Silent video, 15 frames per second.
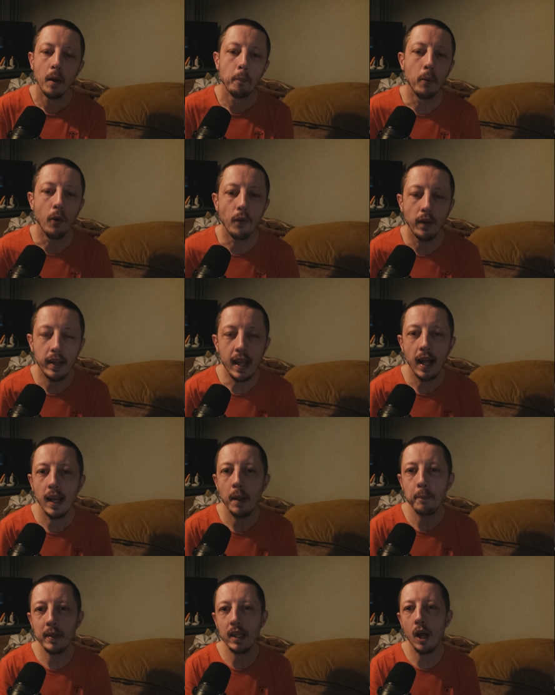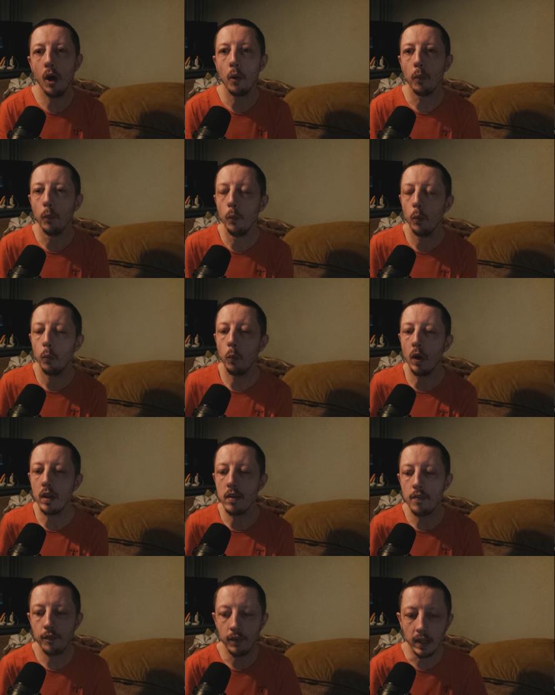But yeah, let me know what
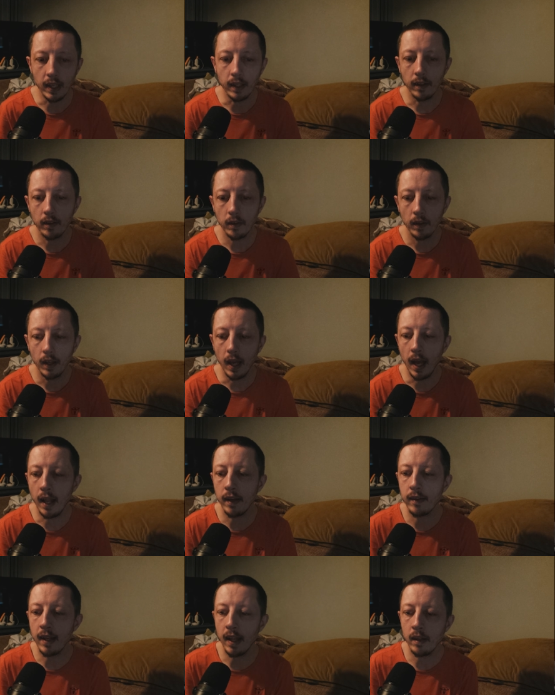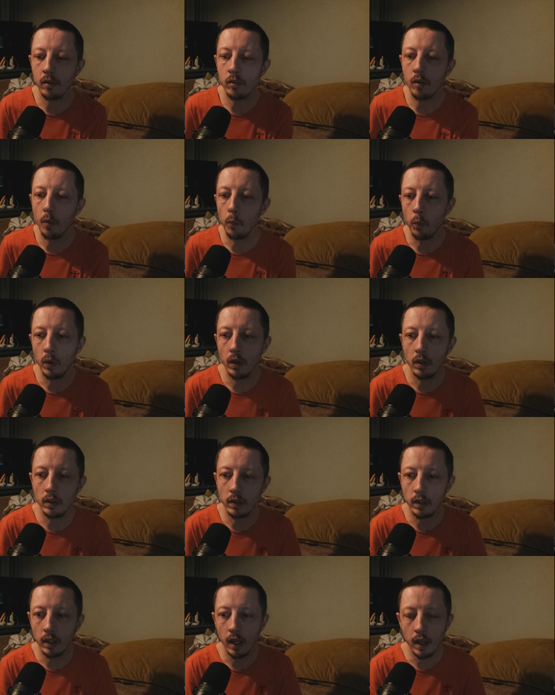you think and then
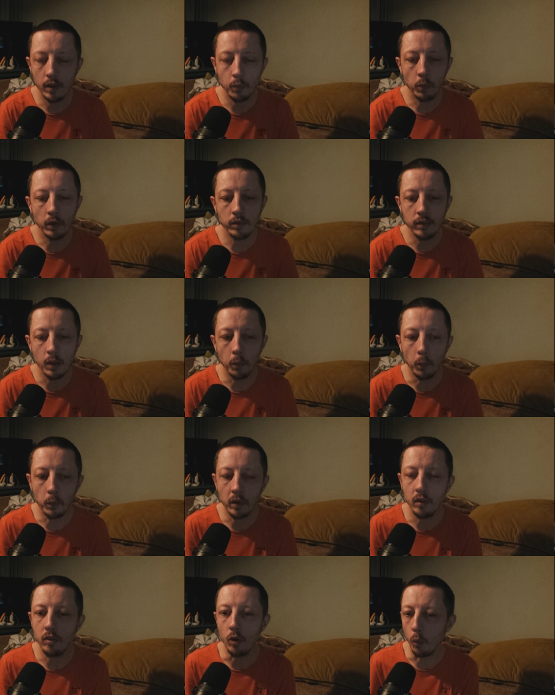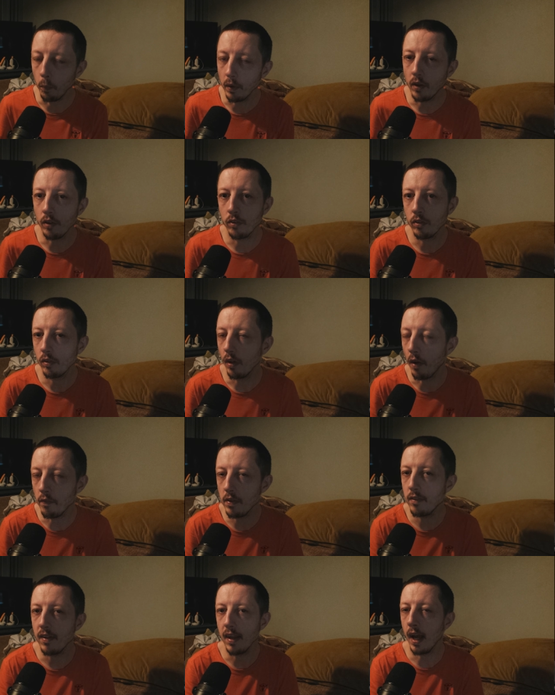we'll uh, we'll see what we can do because
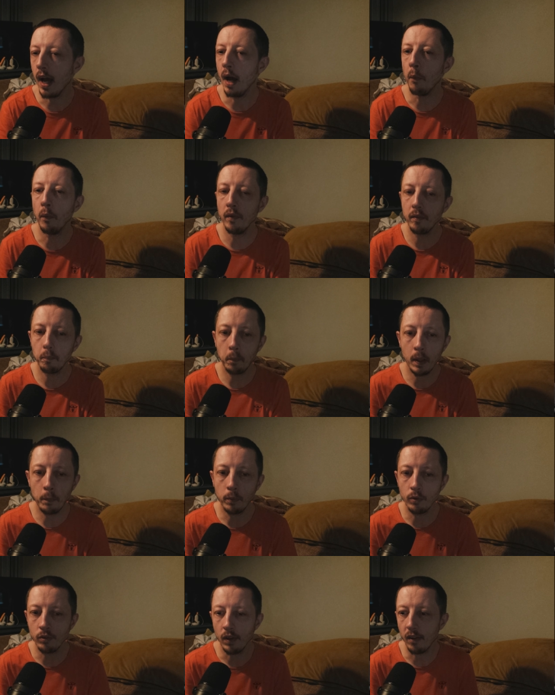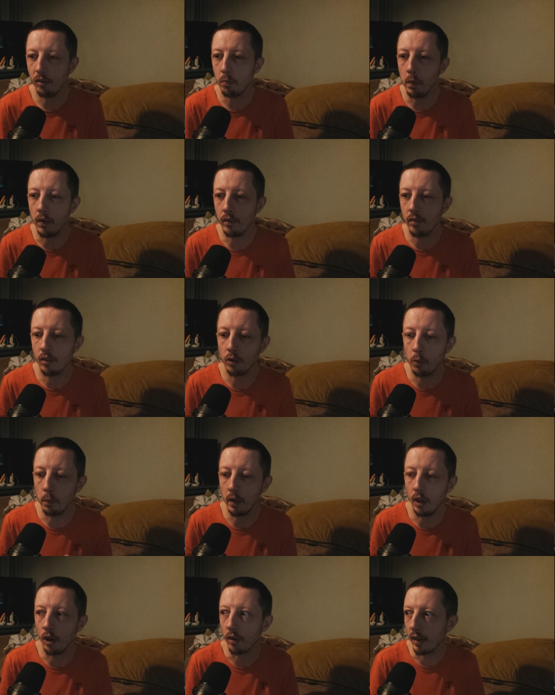obviously I, I, want people to experience and come
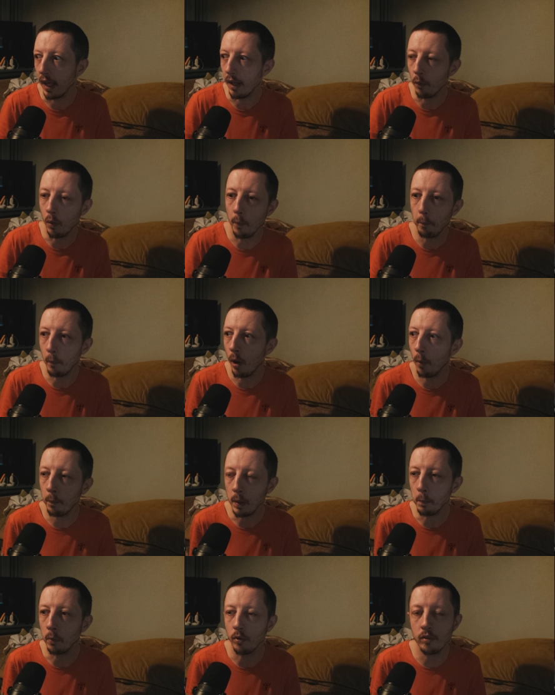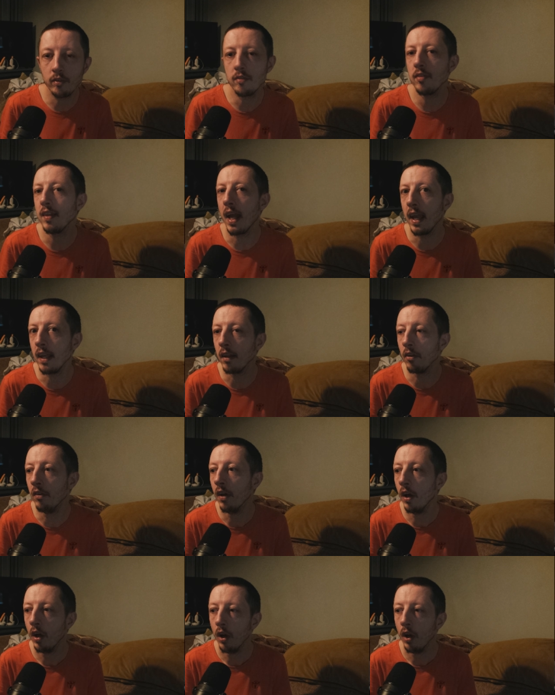along, and I want more people to stay and